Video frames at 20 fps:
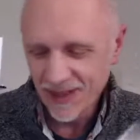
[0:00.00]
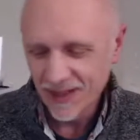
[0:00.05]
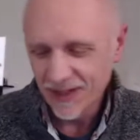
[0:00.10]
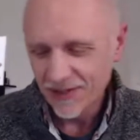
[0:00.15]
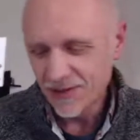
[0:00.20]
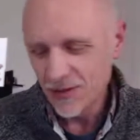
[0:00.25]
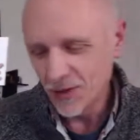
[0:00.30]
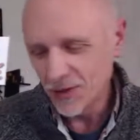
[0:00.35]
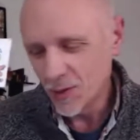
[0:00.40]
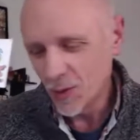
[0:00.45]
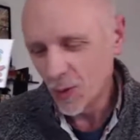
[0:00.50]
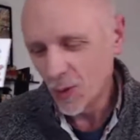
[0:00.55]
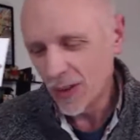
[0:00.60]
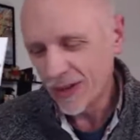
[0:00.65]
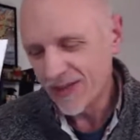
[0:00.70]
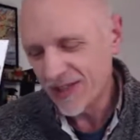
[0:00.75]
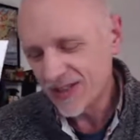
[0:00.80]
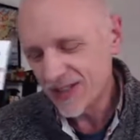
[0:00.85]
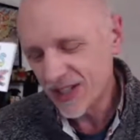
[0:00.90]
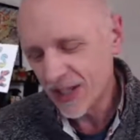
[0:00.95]
Of course, we all
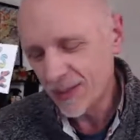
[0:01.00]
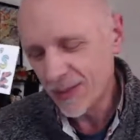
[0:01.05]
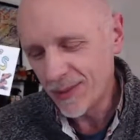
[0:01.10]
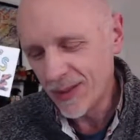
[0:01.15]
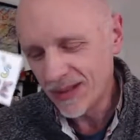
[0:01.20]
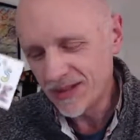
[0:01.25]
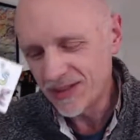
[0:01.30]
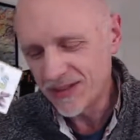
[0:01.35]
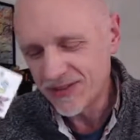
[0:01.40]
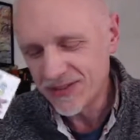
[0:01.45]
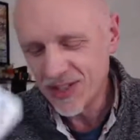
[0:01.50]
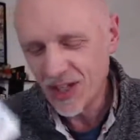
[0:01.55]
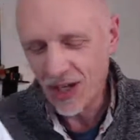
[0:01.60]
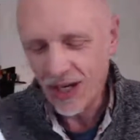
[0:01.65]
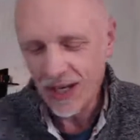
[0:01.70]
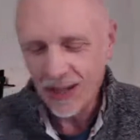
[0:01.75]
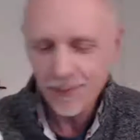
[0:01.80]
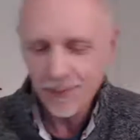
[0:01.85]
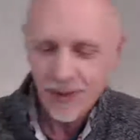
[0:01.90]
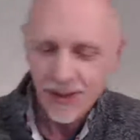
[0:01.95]
have the same amount of
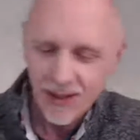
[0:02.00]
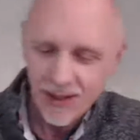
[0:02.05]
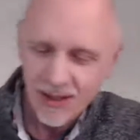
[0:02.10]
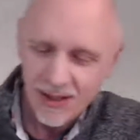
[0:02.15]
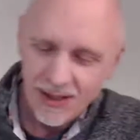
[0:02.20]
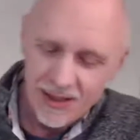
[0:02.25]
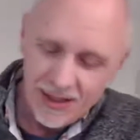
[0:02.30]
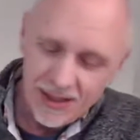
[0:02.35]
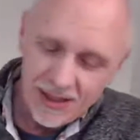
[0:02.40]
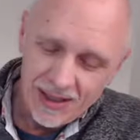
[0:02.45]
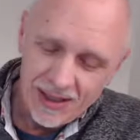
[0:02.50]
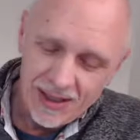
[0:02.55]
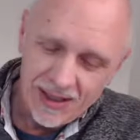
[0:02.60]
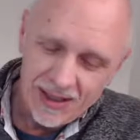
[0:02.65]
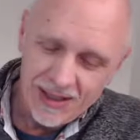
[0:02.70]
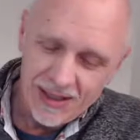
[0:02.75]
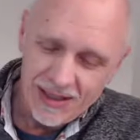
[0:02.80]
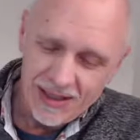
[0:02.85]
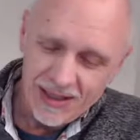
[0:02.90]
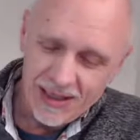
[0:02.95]
time
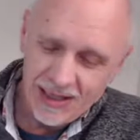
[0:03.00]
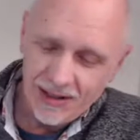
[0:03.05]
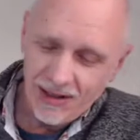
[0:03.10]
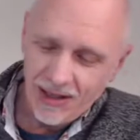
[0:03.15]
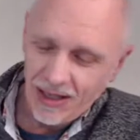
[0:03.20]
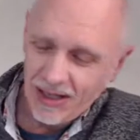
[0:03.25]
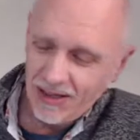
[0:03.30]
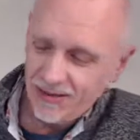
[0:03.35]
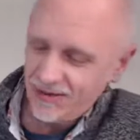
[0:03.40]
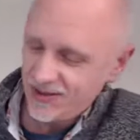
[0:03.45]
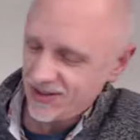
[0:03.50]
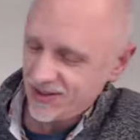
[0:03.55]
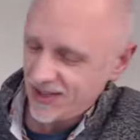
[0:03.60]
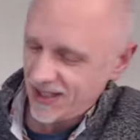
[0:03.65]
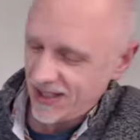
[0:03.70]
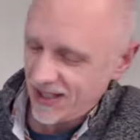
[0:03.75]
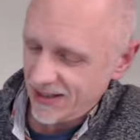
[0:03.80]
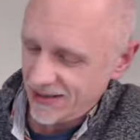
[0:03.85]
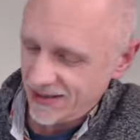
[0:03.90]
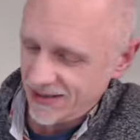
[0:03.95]
in our lives,
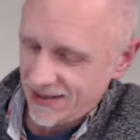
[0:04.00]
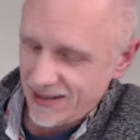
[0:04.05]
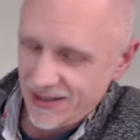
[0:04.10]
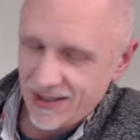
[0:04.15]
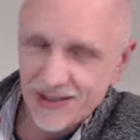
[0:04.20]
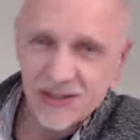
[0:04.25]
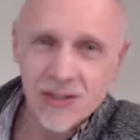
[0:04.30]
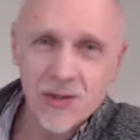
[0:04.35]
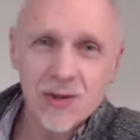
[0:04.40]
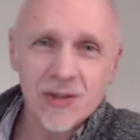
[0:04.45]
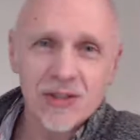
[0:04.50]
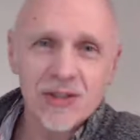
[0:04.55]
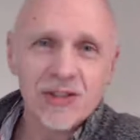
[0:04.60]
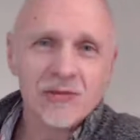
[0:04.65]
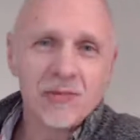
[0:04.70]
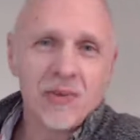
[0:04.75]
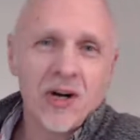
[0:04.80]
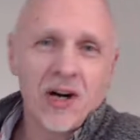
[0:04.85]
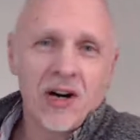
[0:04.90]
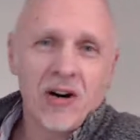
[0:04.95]
and it's a question
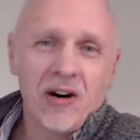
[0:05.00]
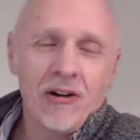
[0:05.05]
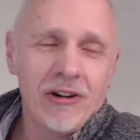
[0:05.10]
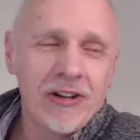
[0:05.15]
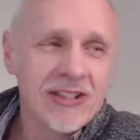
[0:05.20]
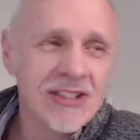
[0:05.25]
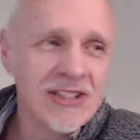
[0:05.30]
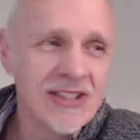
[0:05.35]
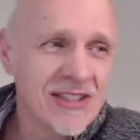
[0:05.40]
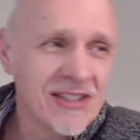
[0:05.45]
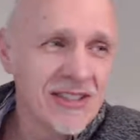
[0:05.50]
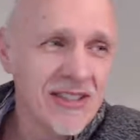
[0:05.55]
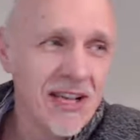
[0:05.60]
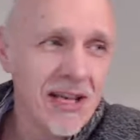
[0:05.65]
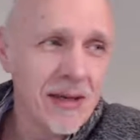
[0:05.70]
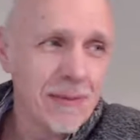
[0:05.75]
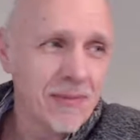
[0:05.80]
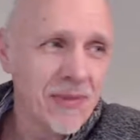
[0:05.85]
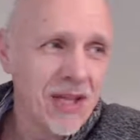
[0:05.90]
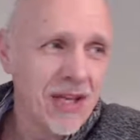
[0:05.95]
of priorities, isn't
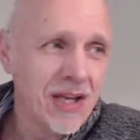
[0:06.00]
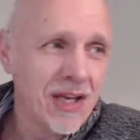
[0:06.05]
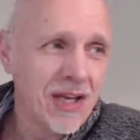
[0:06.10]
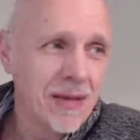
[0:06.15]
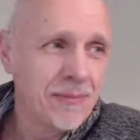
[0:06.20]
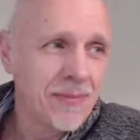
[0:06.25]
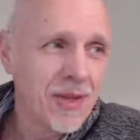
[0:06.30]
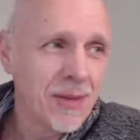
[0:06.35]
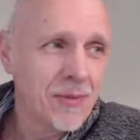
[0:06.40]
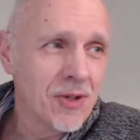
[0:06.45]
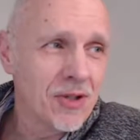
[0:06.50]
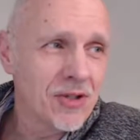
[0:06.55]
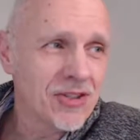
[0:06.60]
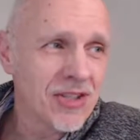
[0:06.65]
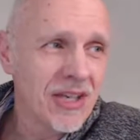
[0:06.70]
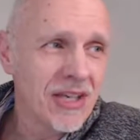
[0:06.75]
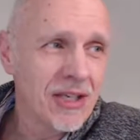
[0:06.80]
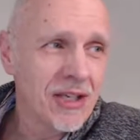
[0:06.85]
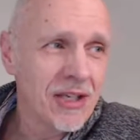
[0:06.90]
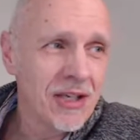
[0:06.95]
it? And I'm not
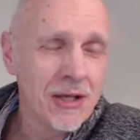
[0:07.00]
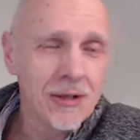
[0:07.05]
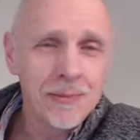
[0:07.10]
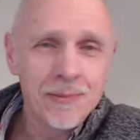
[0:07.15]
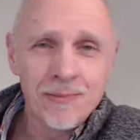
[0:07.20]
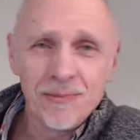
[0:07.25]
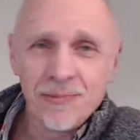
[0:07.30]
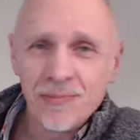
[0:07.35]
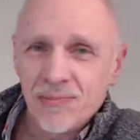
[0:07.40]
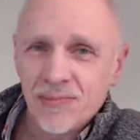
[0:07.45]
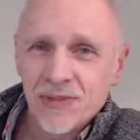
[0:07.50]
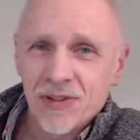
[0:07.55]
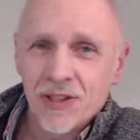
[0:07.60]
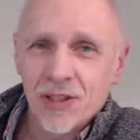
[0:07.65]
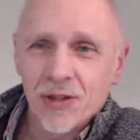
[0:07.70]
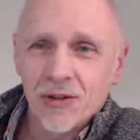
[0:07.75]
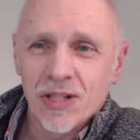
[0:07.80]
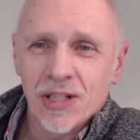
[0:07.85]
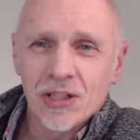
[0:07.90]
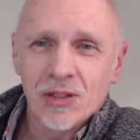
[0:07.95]
saying, you know,
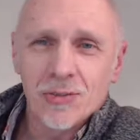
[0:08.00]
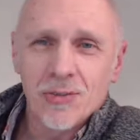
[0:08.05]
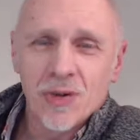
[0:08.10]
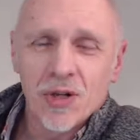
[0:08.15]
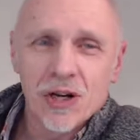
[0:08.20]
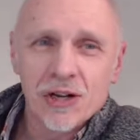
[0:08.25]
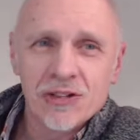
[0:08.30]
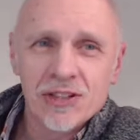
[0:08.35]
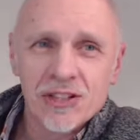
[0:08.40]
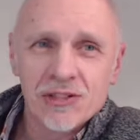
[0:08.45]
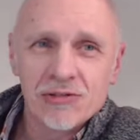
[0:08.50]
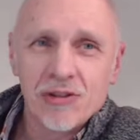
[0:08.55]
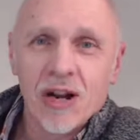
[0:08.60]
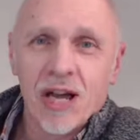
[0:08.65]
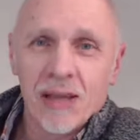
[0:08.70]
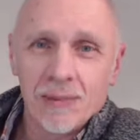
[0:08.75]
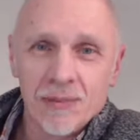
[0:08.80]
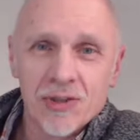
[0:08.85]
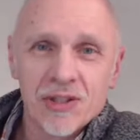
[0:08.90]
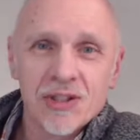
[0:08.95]
don't get your priorities
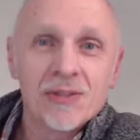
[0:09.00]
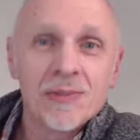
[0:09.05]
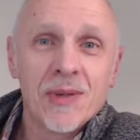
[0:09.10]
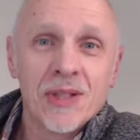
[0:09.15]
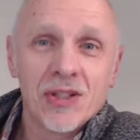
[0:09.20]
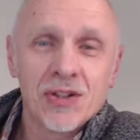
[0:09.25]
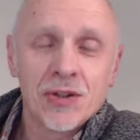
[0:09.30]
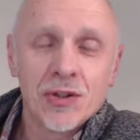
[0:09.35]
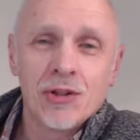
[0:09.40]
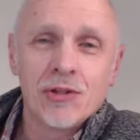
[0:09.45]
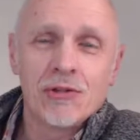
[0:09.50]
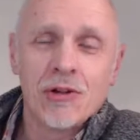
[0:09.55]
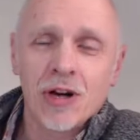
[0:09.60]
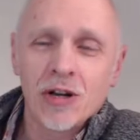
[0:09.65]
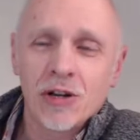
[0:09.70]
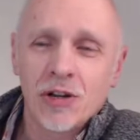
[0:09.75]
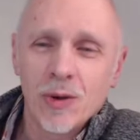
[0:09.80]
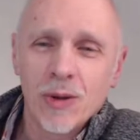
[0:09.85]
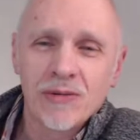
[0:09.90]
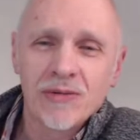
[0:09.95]
right, but just make sure you're
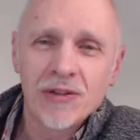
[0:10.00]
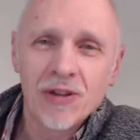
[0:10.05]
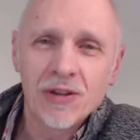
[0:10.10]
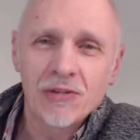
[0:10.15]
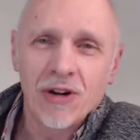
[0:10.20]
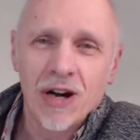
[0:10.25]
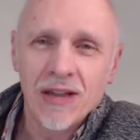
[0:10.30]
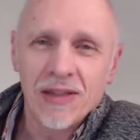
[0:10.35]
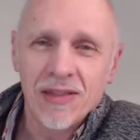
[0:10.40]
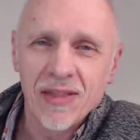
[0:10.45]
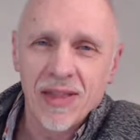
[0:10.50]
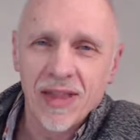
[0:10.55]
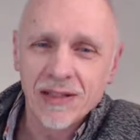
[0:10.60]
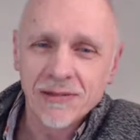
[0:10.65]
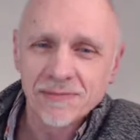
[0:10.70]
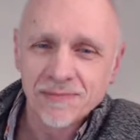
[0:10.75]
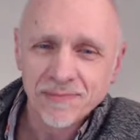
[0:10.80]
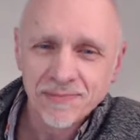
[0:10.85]
arguing for the right thing.